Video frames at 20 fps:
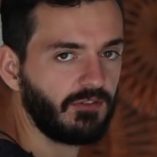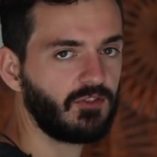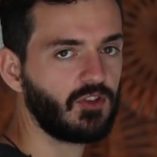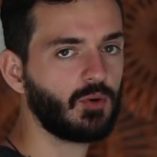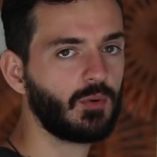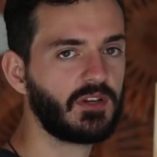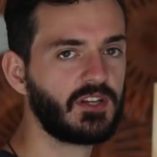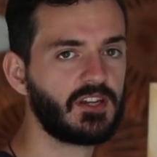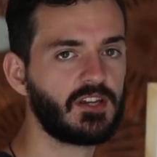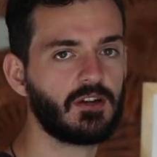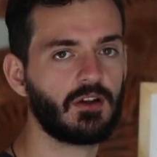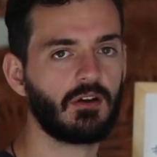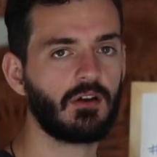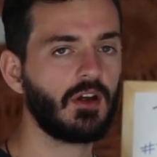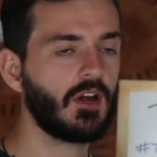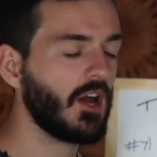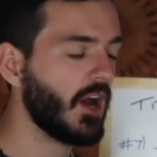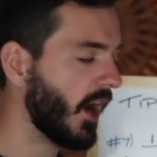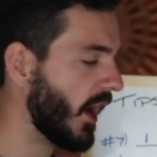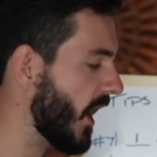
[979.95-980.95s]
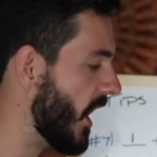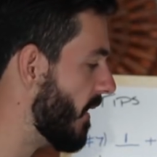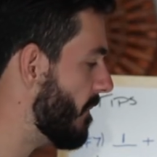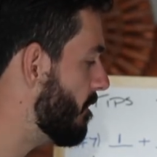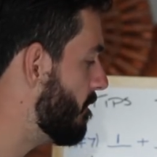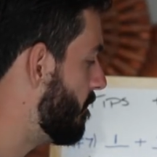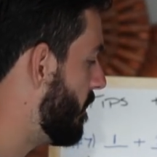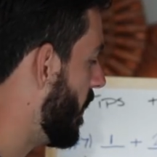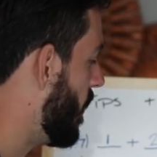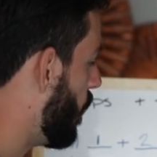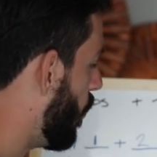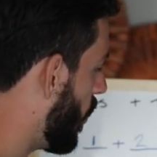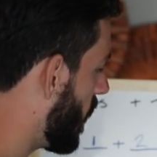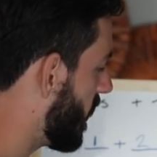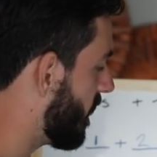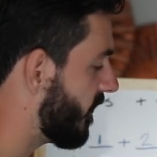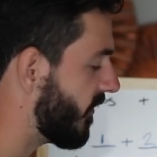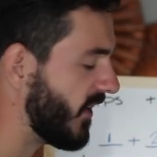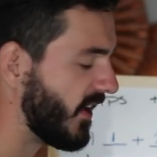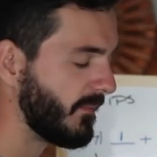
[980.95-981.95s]
a few in here. But
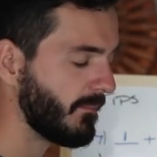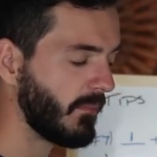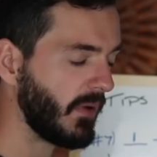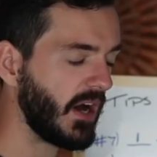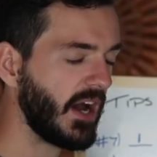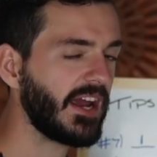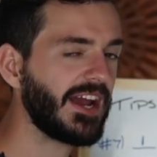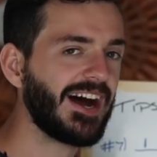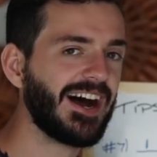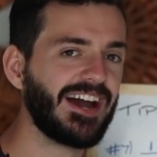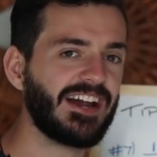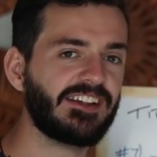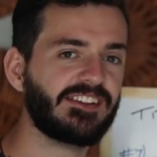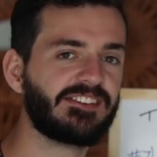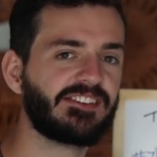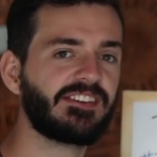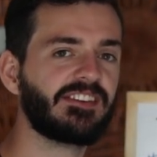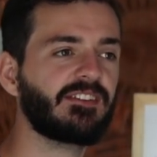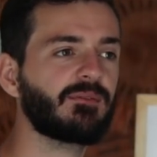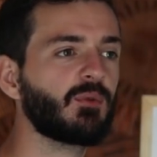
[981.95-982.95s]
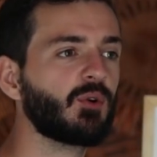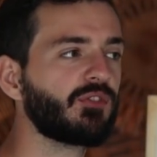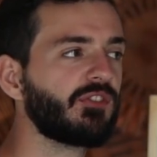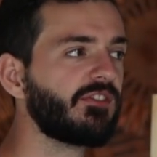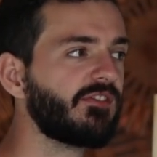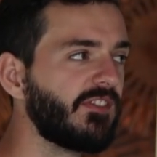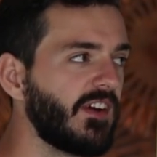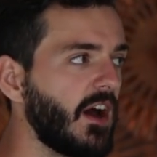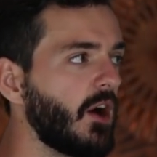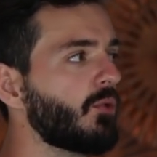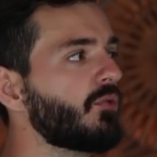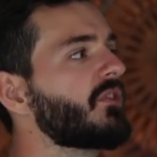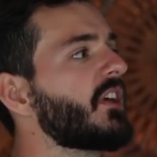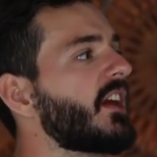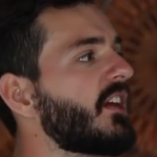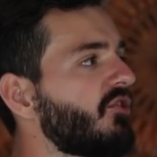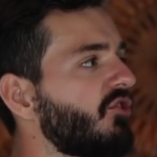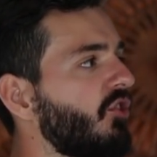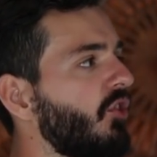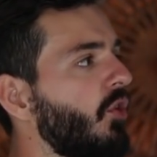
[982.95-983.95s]
one of, in my eyes, the most
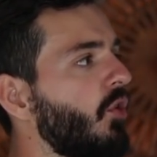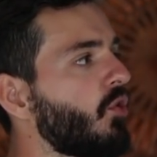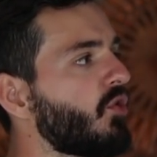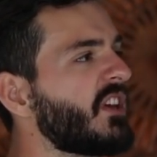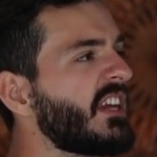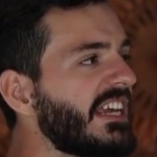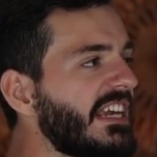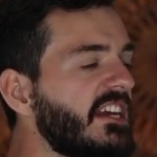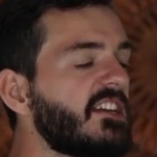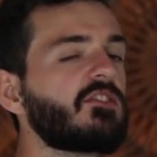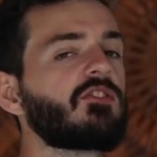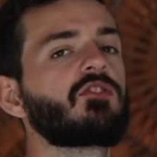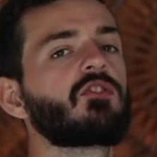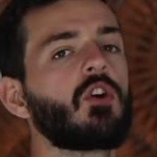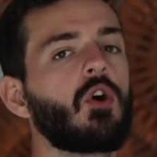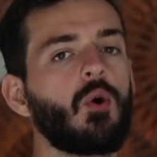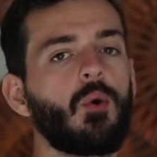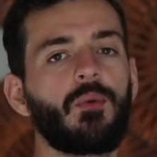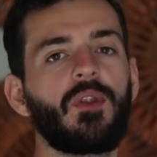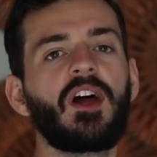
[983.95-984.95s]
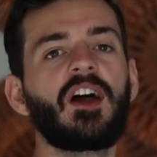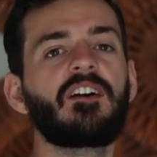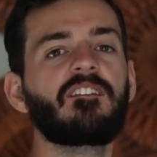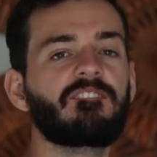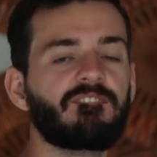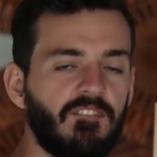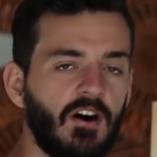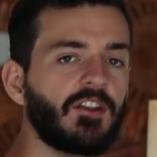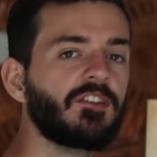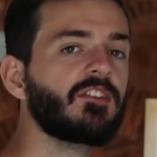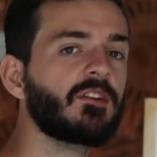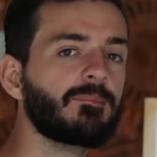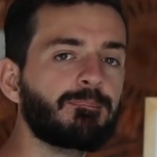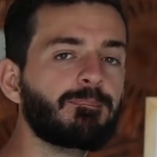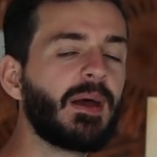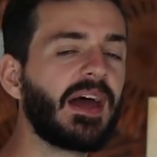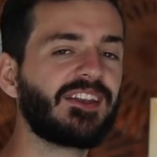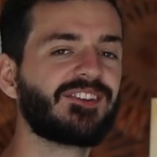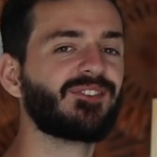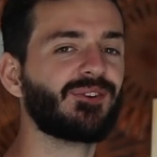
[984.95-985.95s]
foundational, keystone,
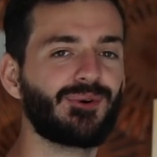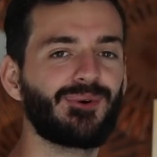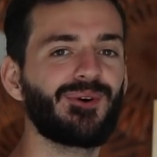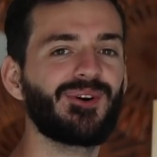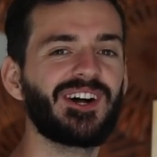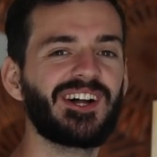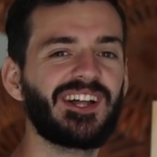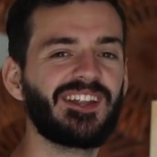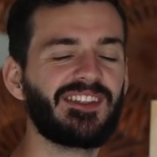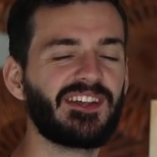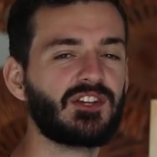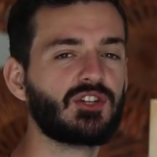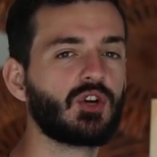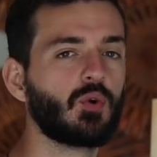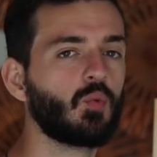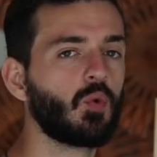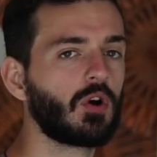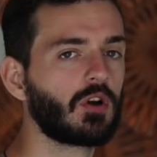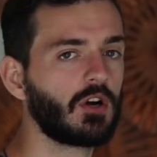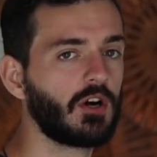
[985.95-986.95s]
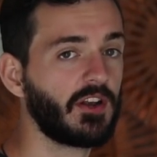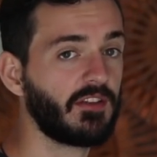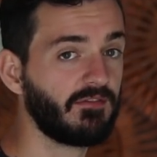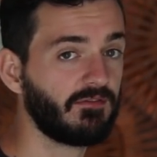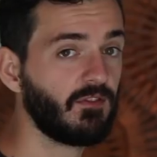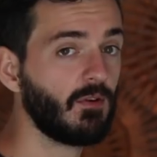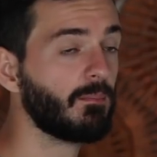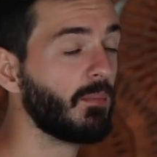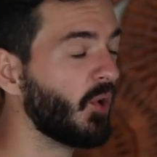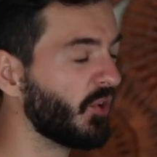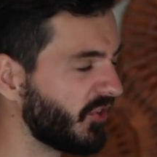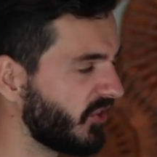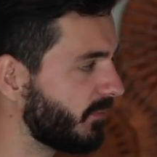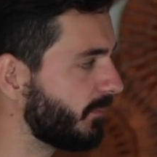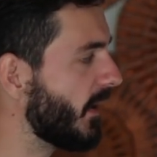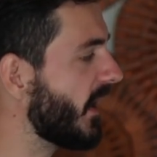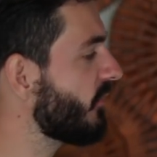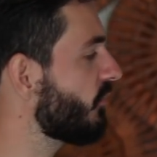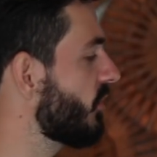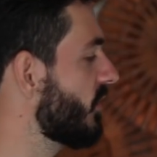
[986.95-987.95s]
fundamental that you can work on in football,
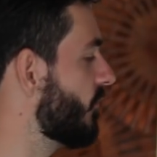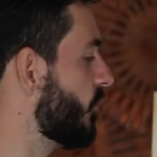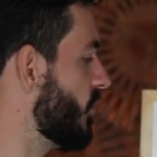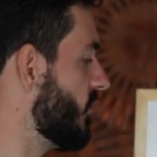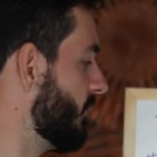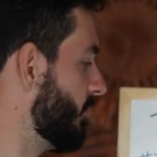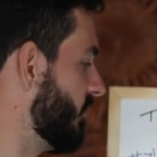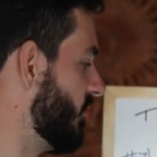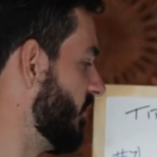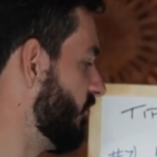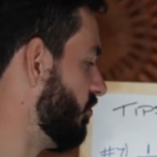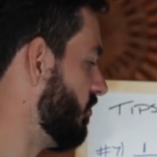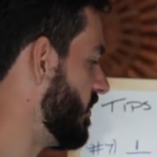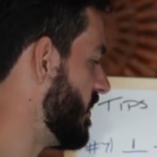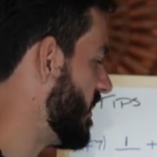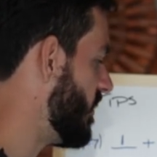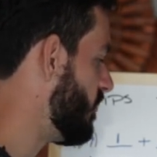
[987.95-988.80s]
especially for this position,